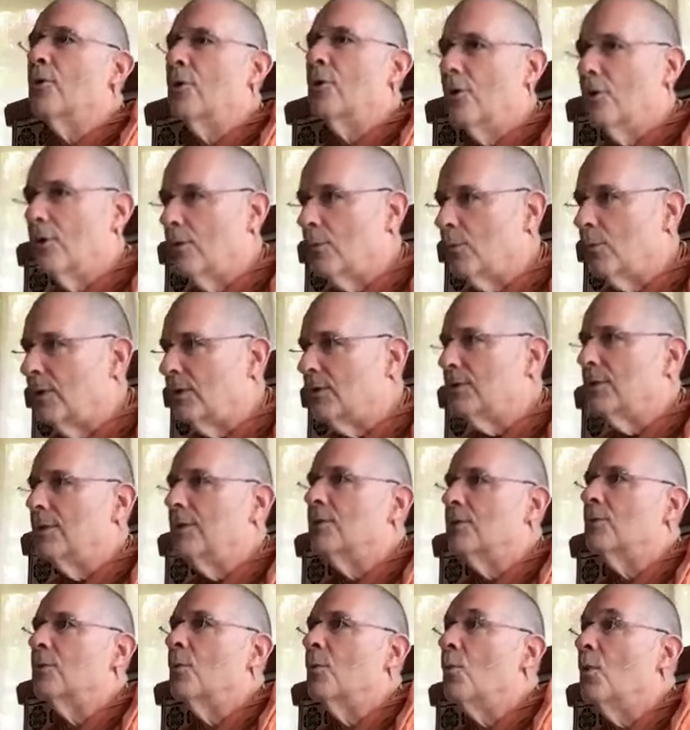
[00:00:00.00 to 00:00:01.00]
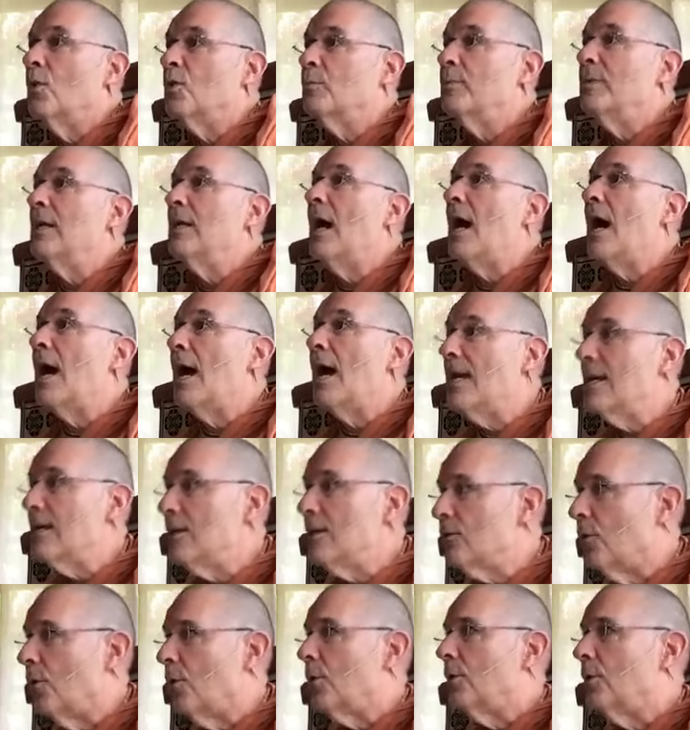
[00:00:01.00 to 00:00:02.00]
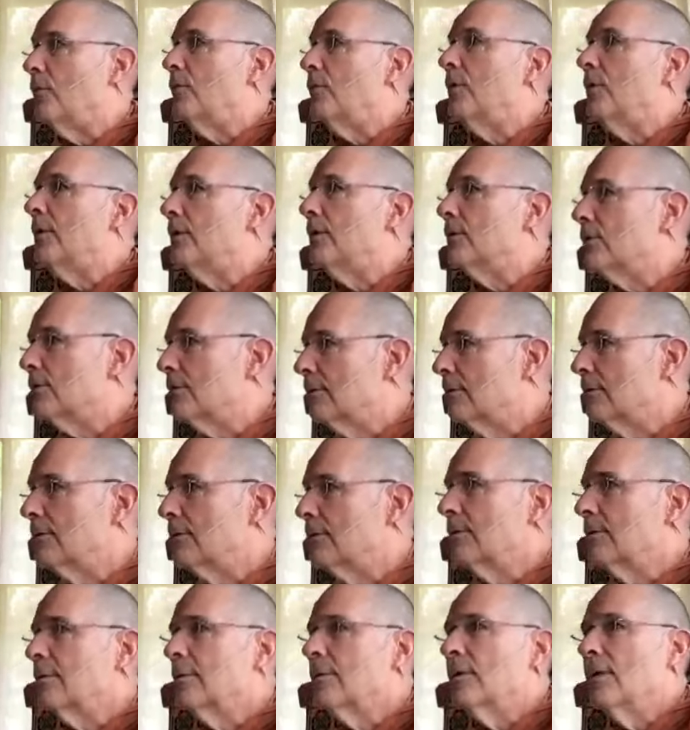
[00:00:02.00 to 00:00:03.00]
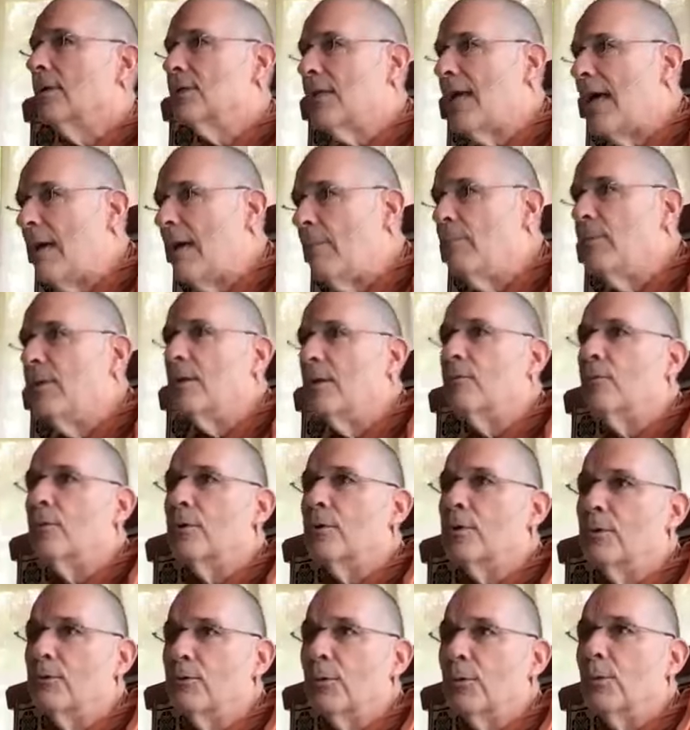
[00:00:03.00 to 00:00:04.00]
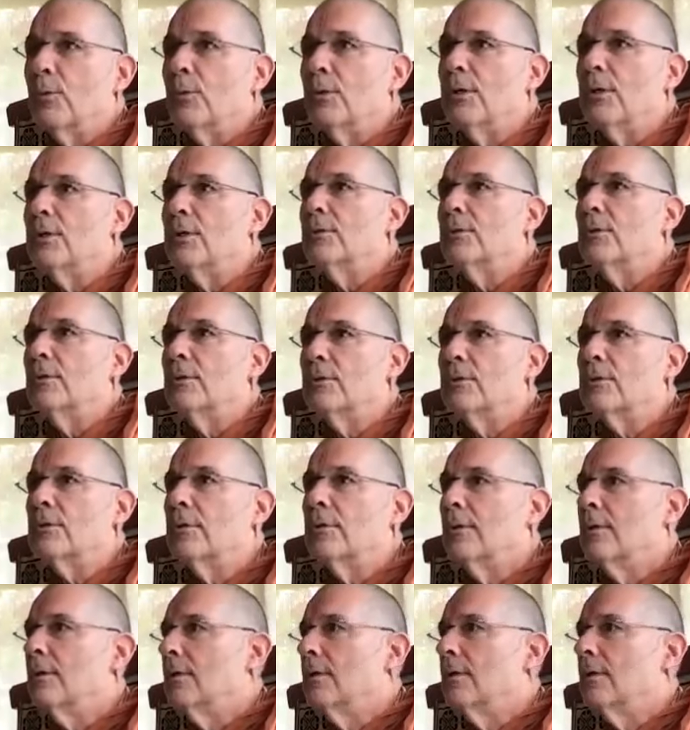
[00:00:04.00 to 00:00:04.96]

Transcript: current we see is what's behind all of this. It's happening for different reasons.